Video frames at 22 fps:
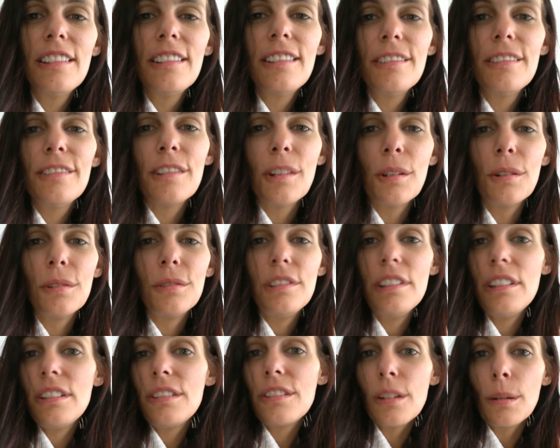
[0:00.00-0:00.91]
So, do
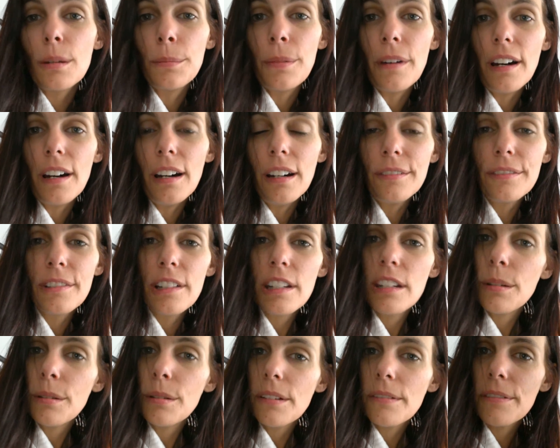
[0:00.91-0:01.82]
you jump off or do
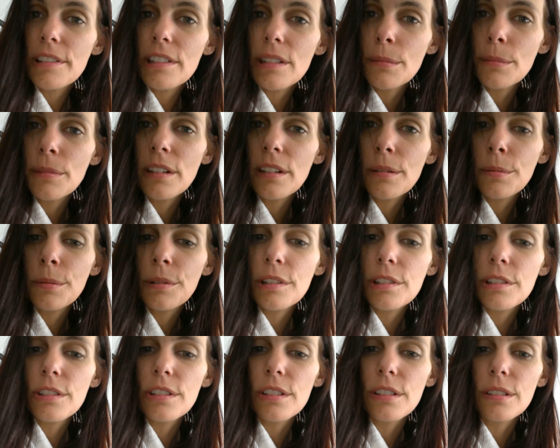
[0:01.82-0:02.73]
you wait for somebody to
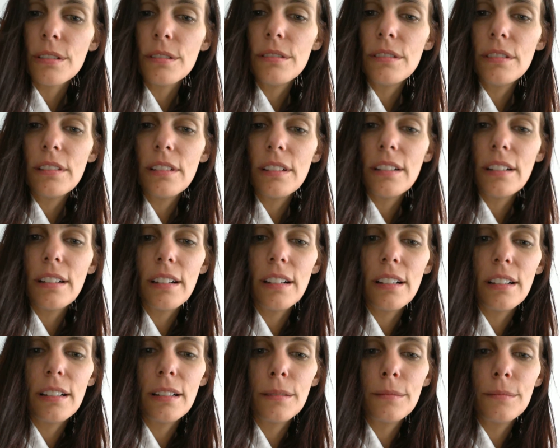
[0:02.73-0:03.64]
push you?
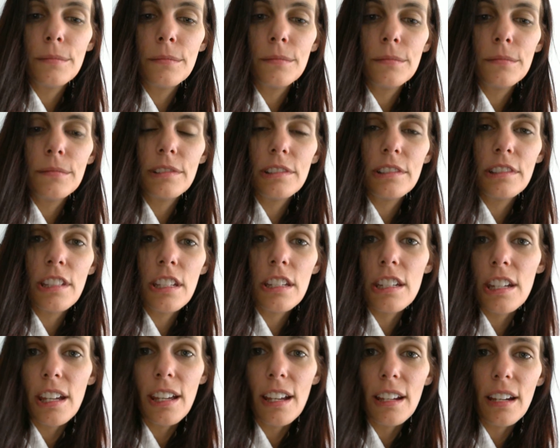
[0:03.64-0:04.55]

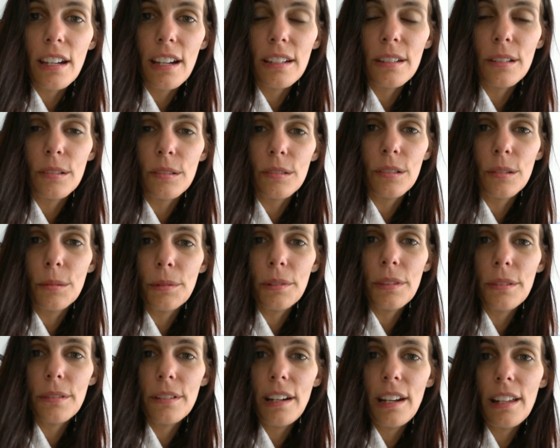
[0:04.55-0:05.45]
Today, I don't know what
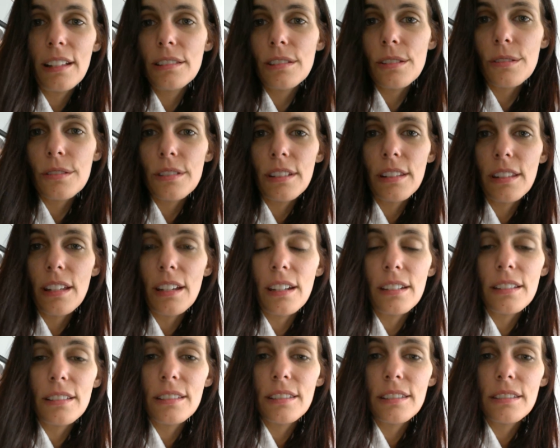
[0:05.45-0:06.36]
the right answer to that
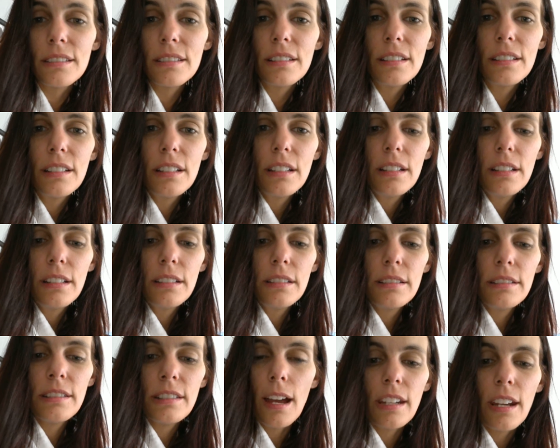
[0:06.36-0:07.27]
is.
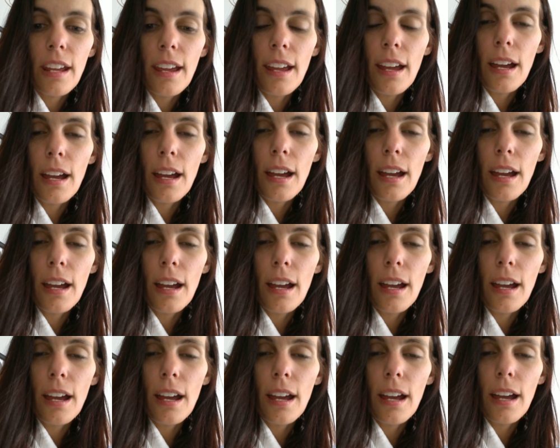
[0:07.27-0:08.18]
Today, I'm just
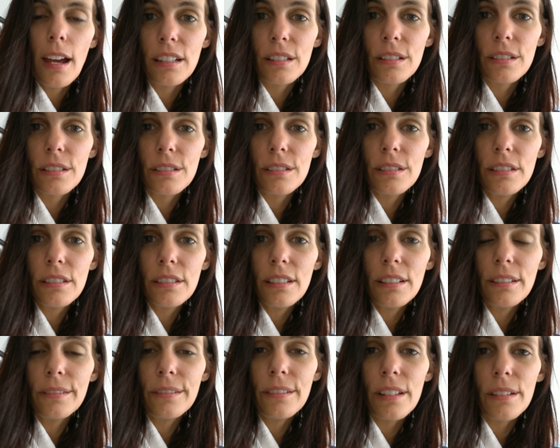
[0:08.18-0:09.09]
tired
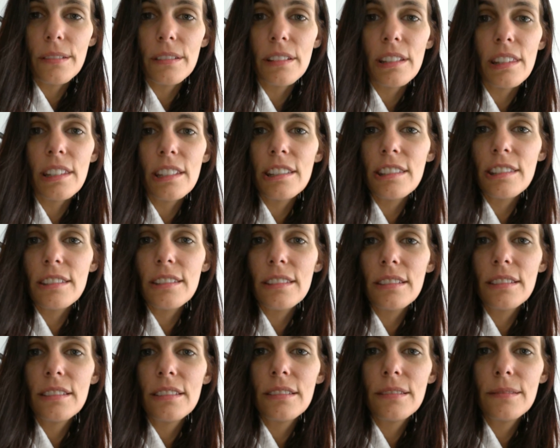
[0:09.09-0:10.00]
of living this
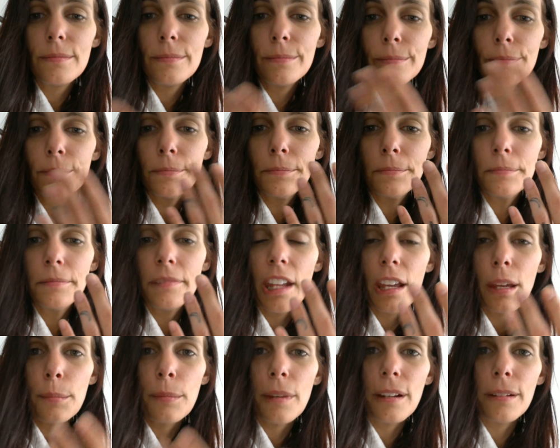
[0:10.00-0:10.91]

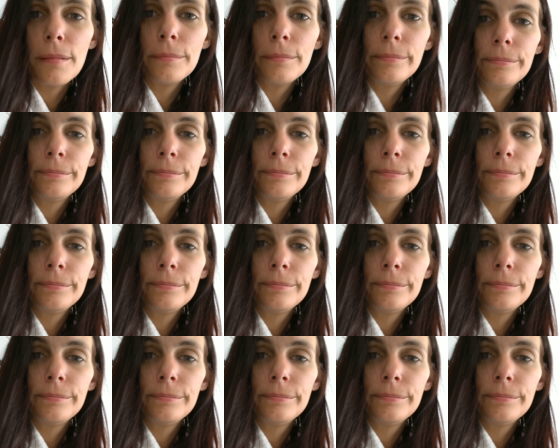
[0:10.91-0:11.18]
nightmare.